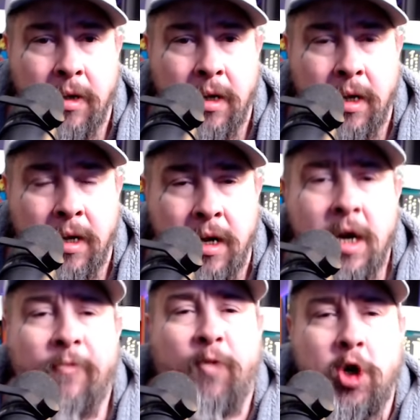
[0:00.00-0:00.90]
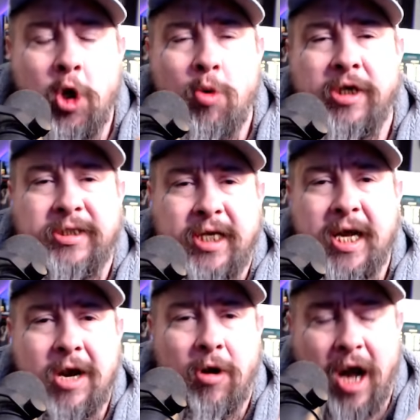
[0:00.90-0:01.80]
For you to sit
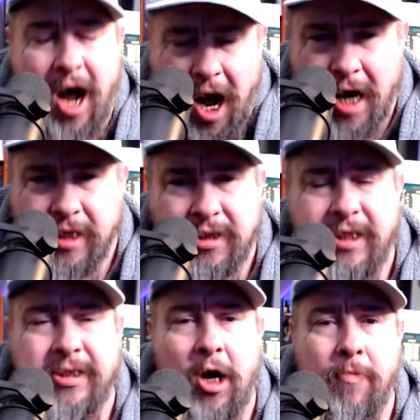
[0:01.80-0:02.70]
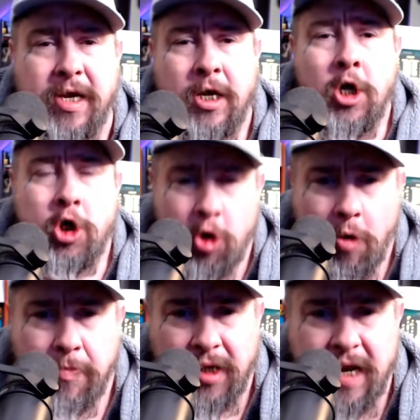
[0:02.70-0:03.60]
here and honestly tell me you don't
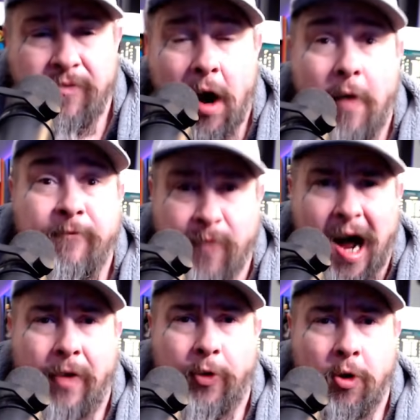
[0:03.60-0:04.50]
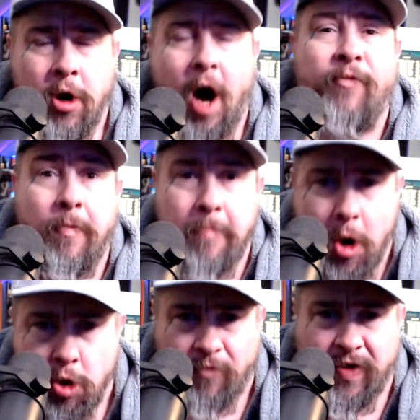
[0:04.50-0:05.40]
believe a father of a
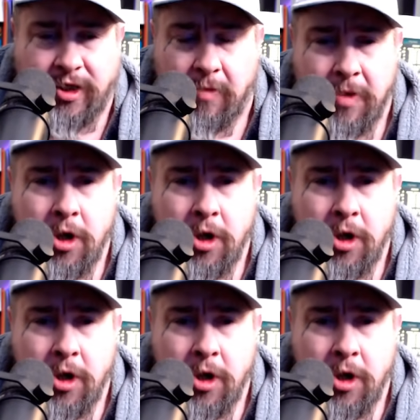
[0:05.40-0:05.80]
murder victim